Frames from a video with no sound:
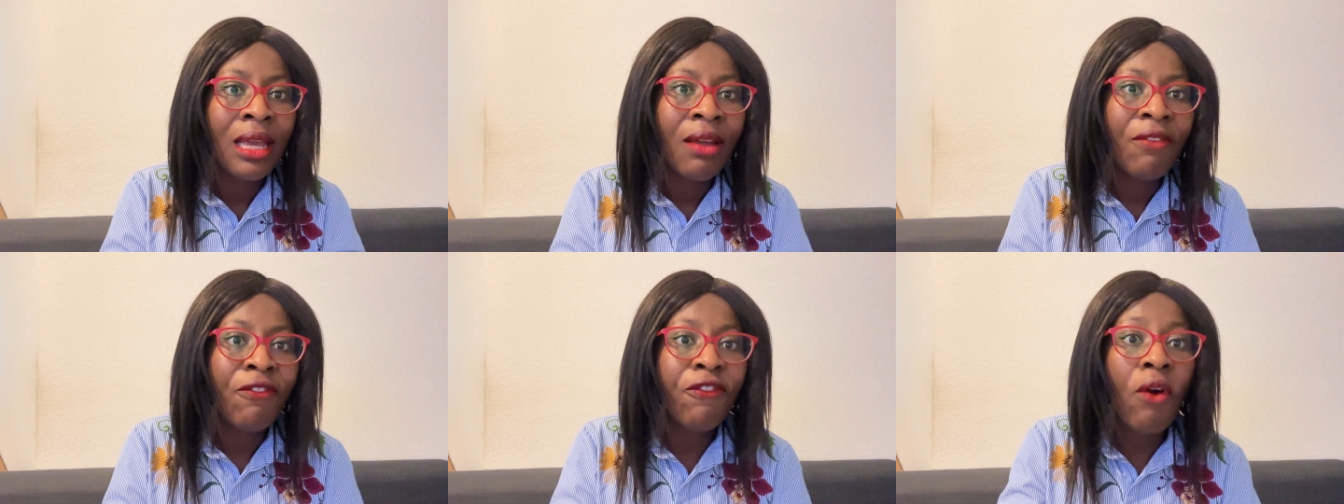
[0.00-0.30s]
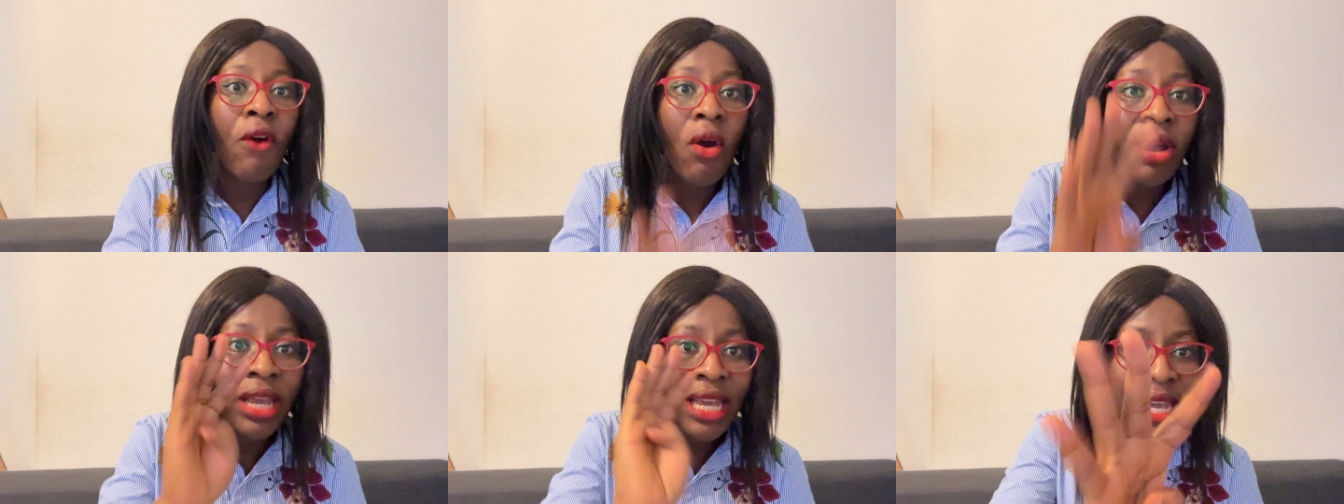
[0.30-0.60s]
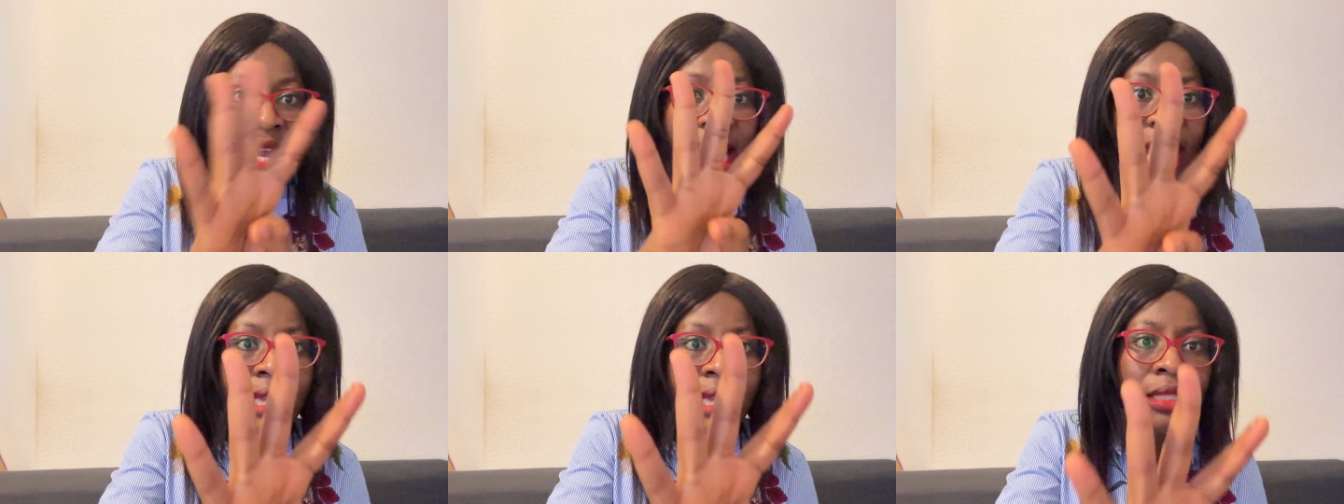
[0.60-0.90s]
4
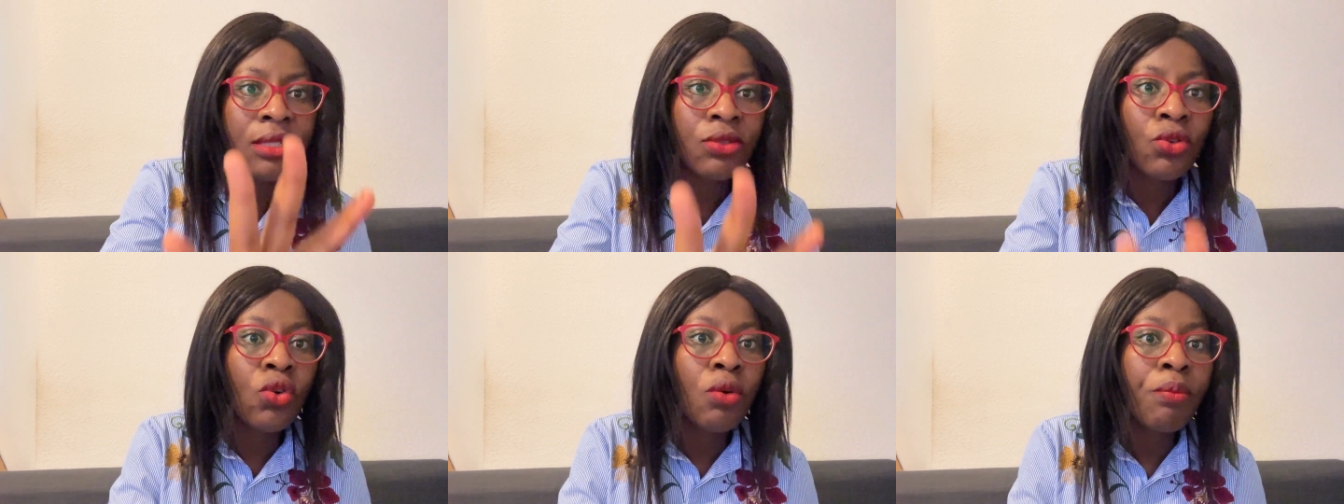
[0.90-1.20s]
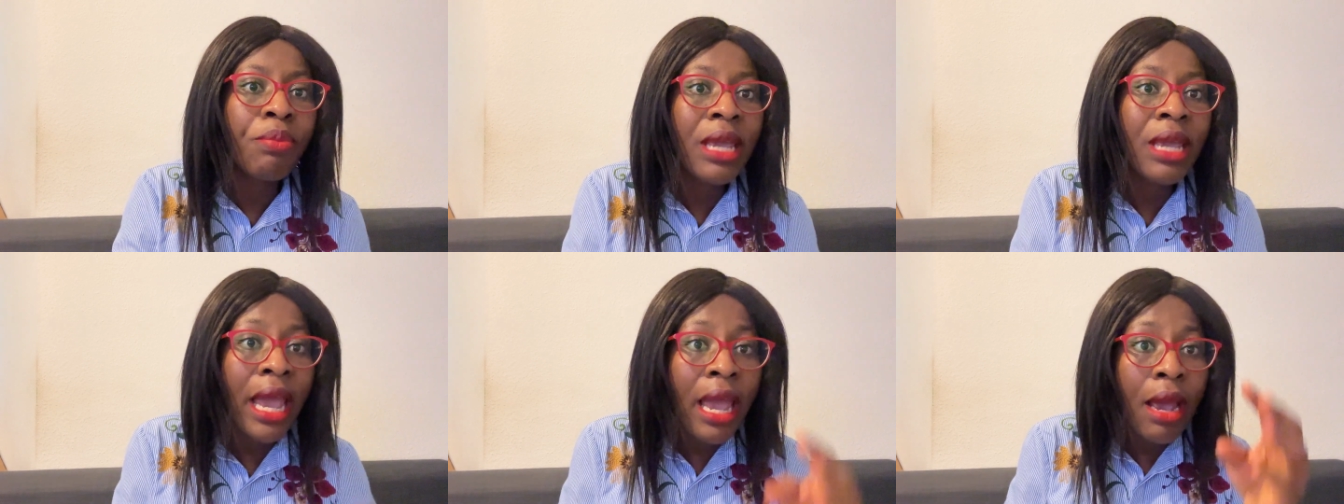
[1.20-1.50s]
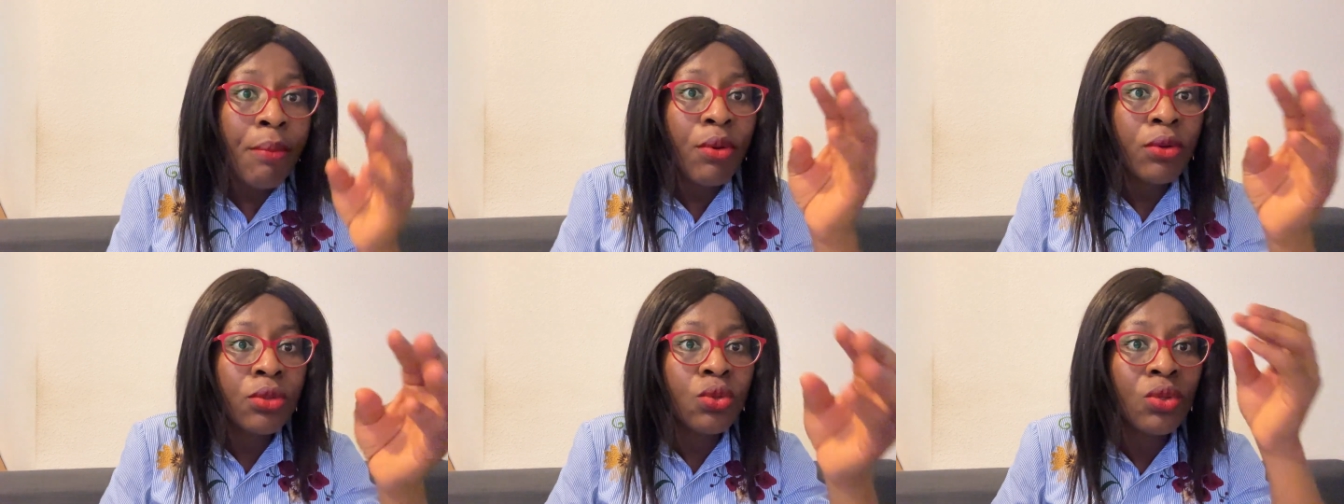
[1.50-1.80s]
years, you'll be
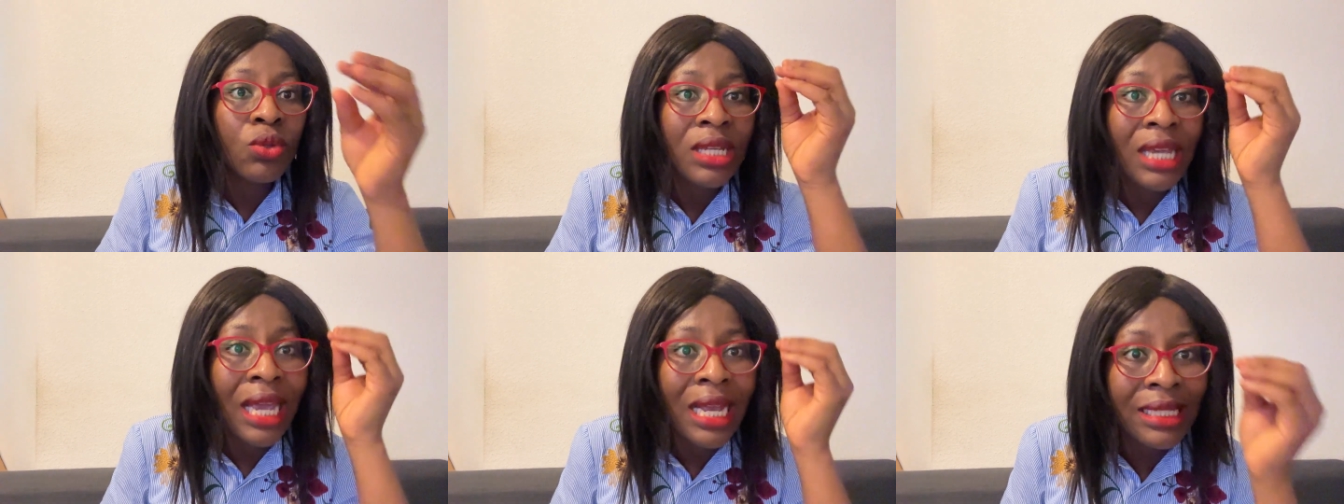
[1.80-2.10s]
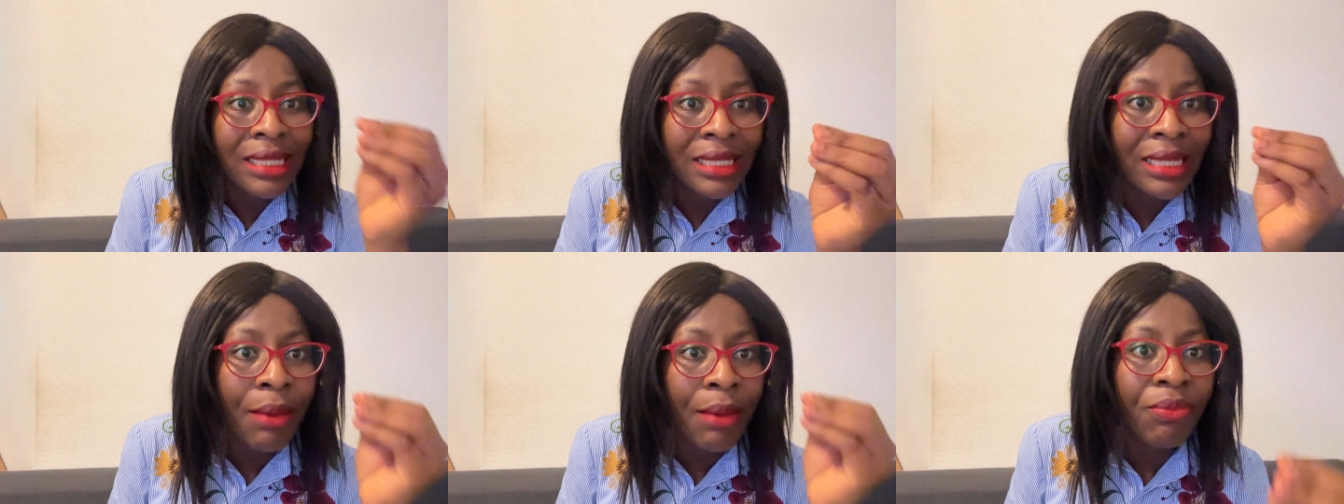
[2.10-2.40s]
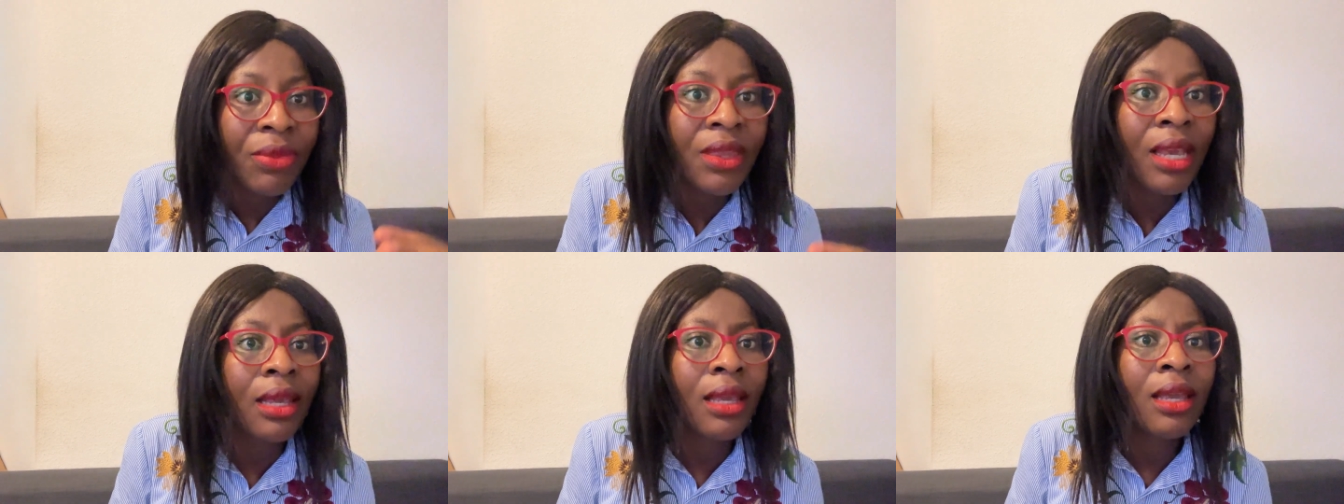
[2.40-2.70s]
able to gain
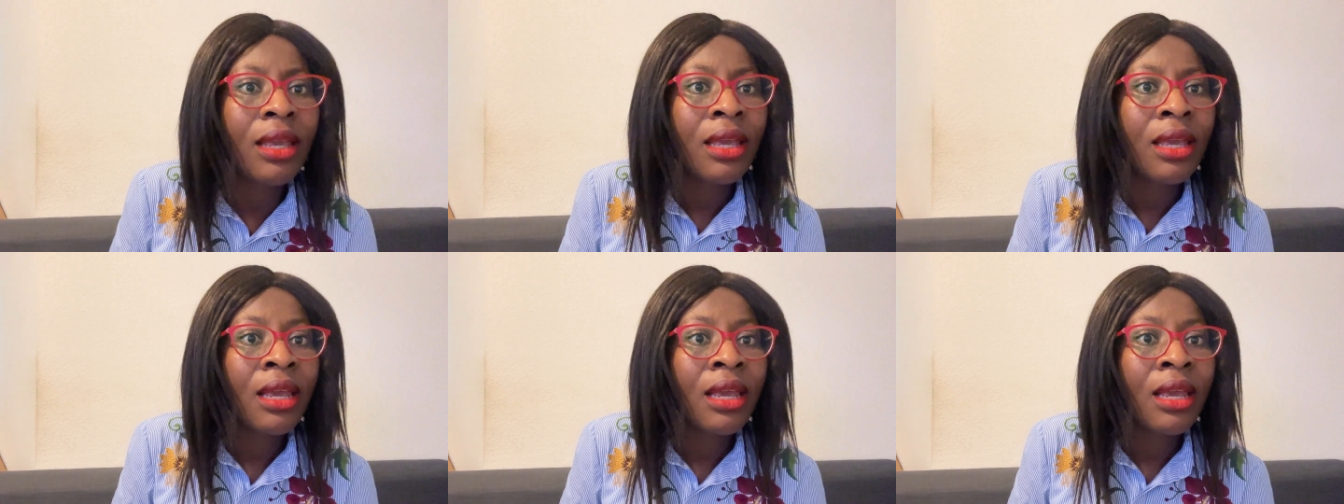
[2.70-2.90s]
something.